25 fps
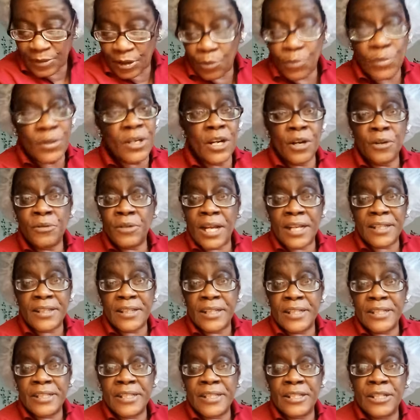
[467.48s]
We know not
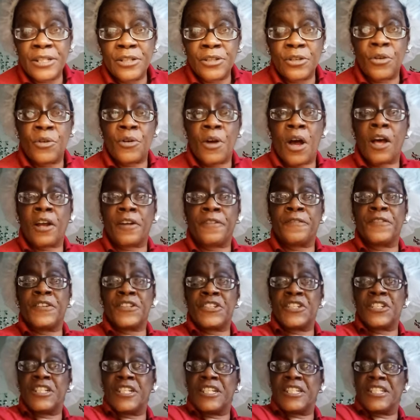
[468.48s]
to listen to no
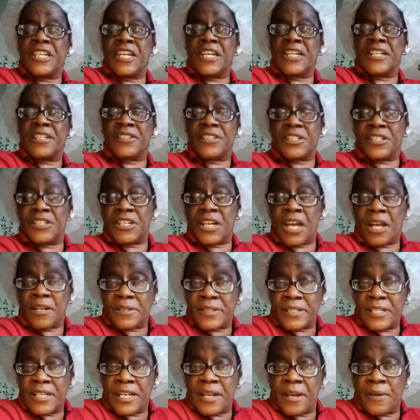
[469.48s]
artificial intelligence. Y'all
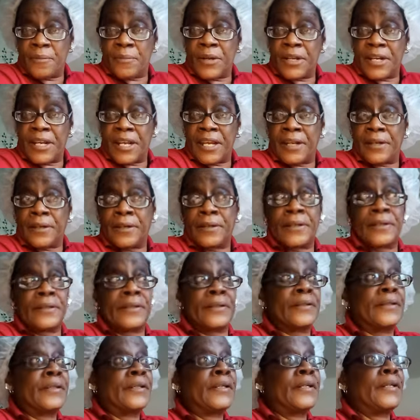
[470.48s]
see that with that
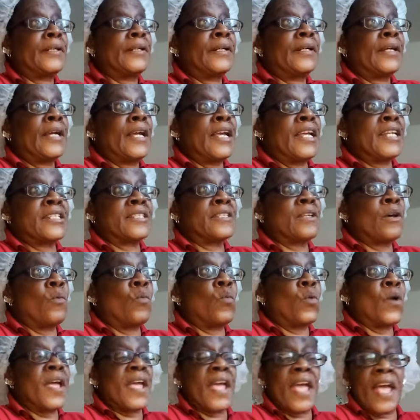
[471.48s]
uh at
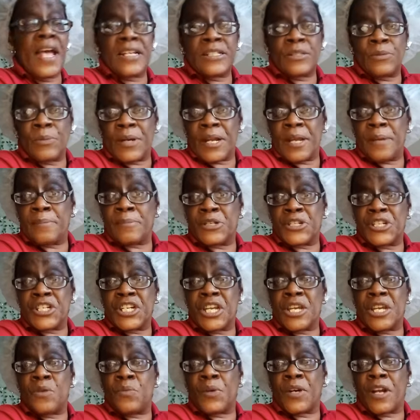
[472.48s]
some warehouse where that
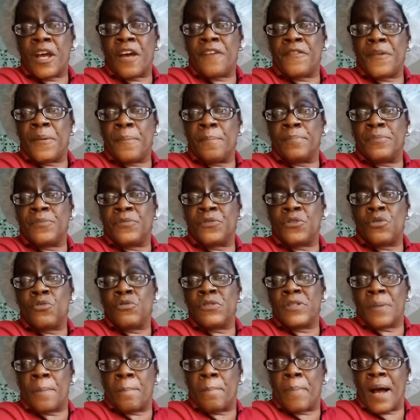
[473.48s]
machine went off and
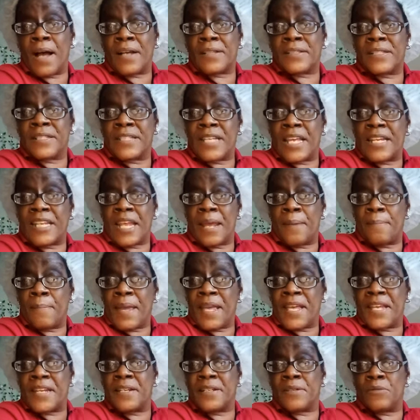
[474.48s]
threw some boxes at that
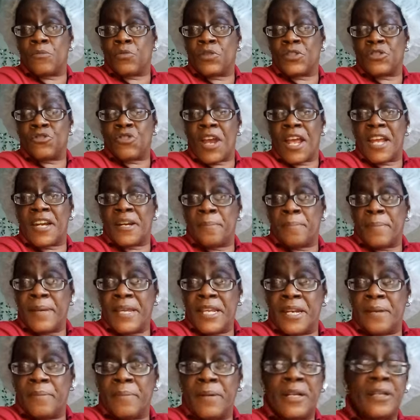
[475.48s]
man and was trying to
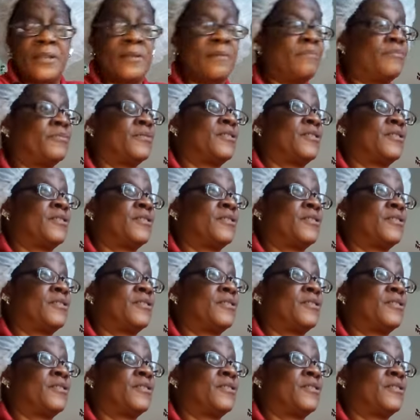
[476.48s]
beat him up.